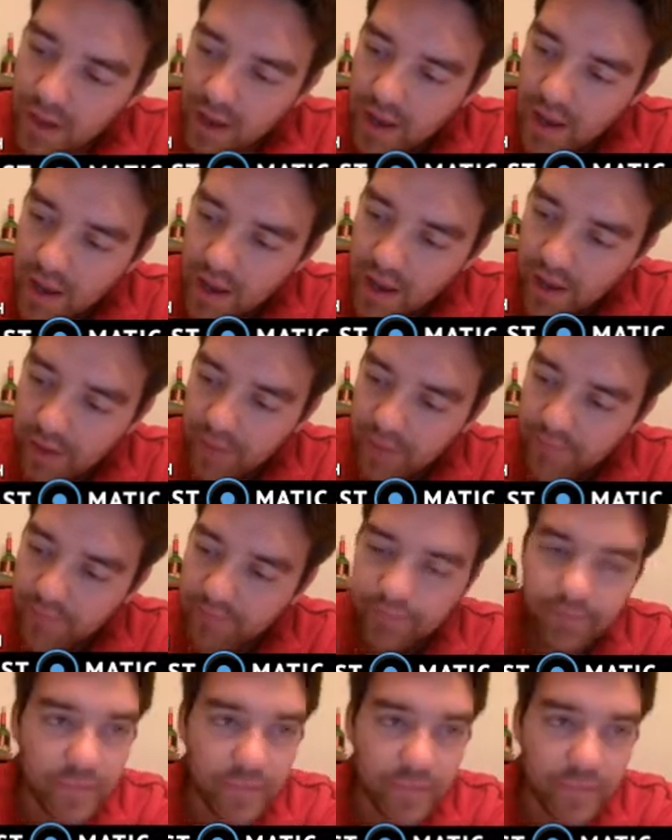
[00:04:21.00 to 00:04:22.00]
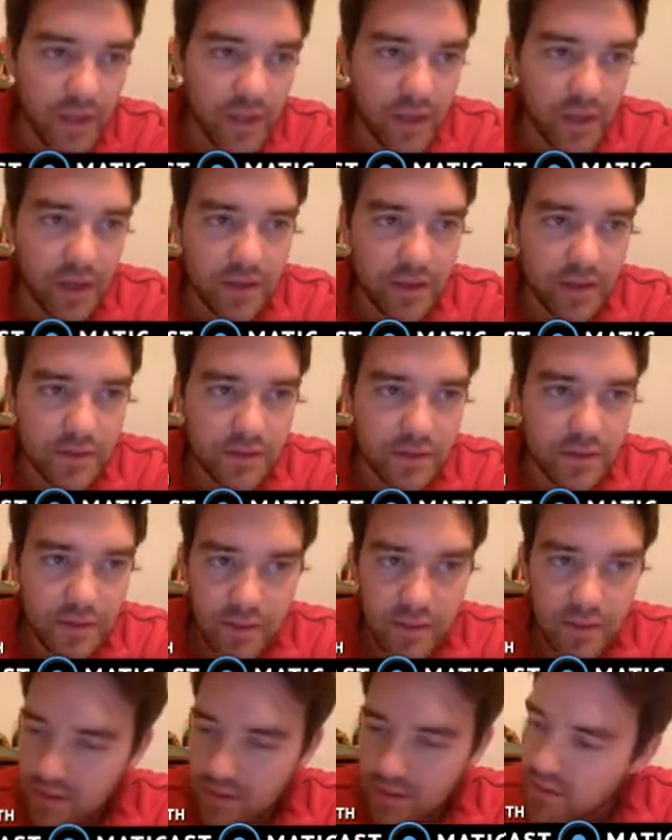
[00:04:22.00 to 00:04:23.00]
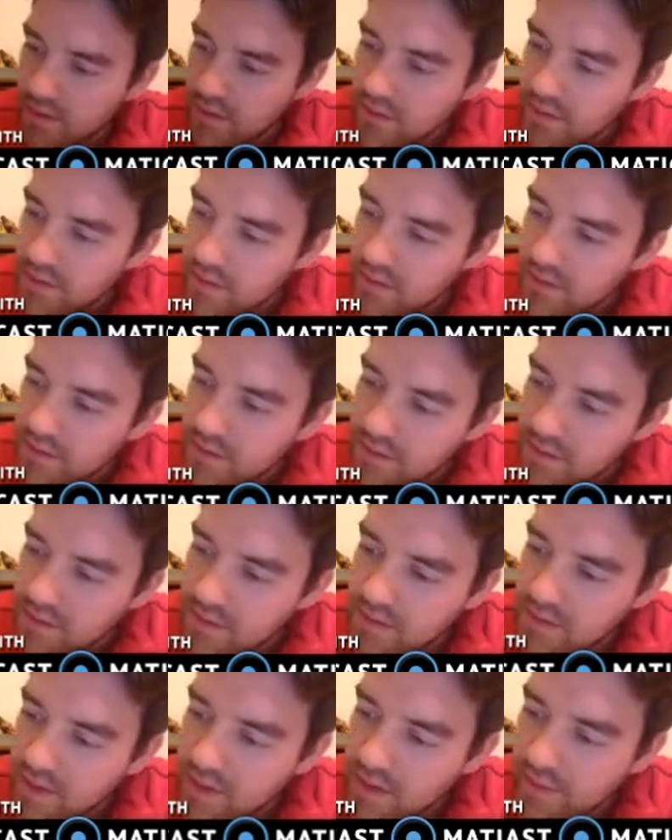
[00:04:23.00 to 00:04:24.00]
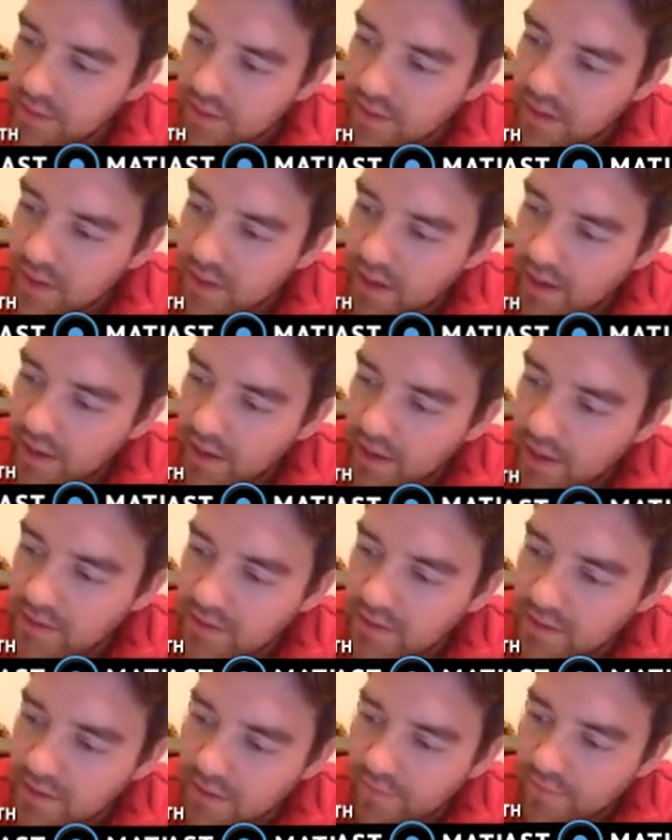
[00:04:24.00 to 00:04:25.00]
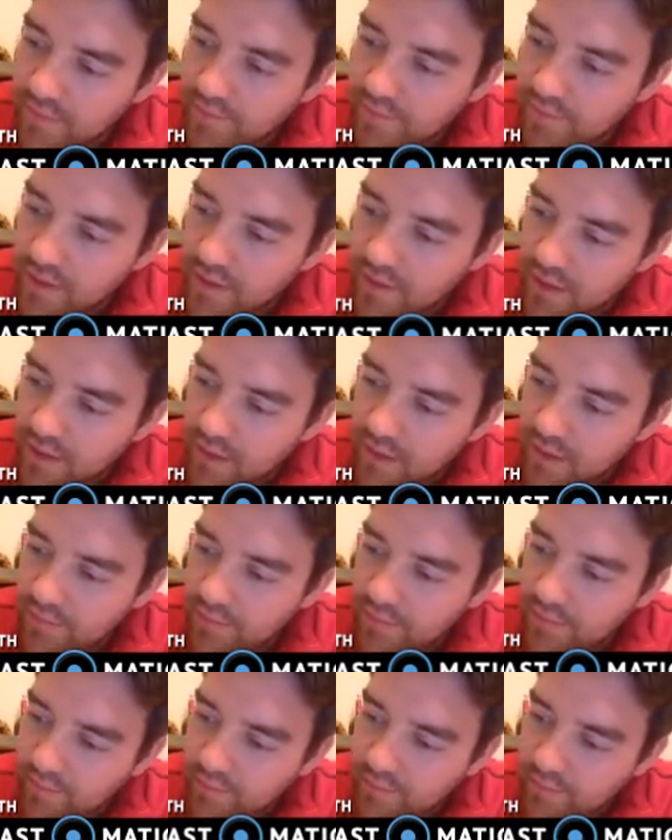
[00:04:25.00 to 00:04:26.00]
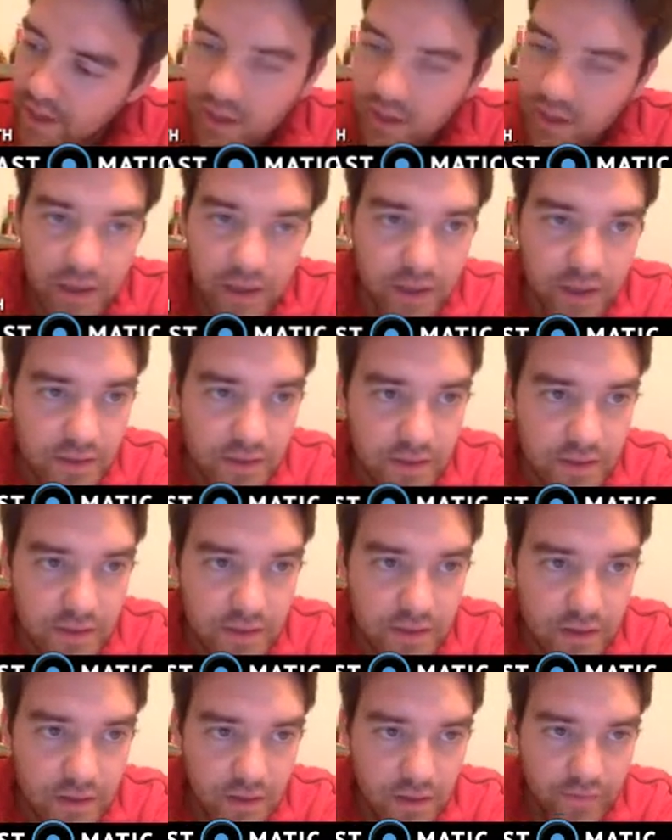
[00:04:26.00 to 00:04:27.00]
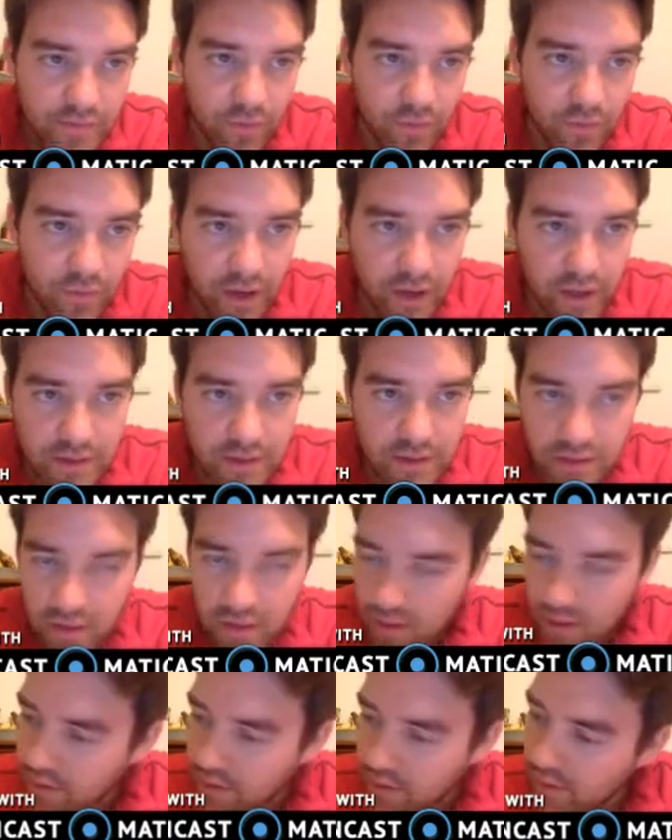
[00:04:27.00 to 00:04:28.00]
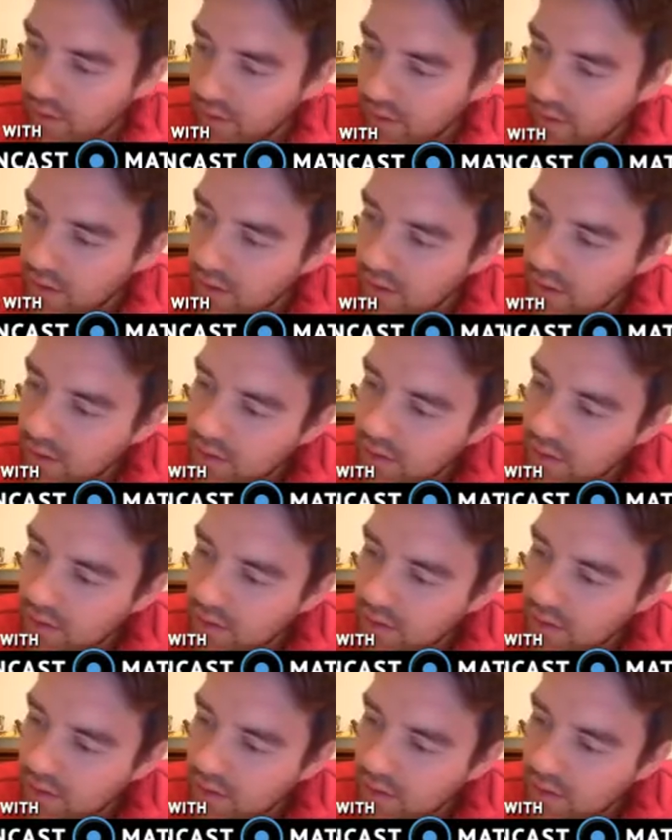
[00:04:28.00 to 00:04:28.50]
A is 7x to the 5th minus 4x to the 3rd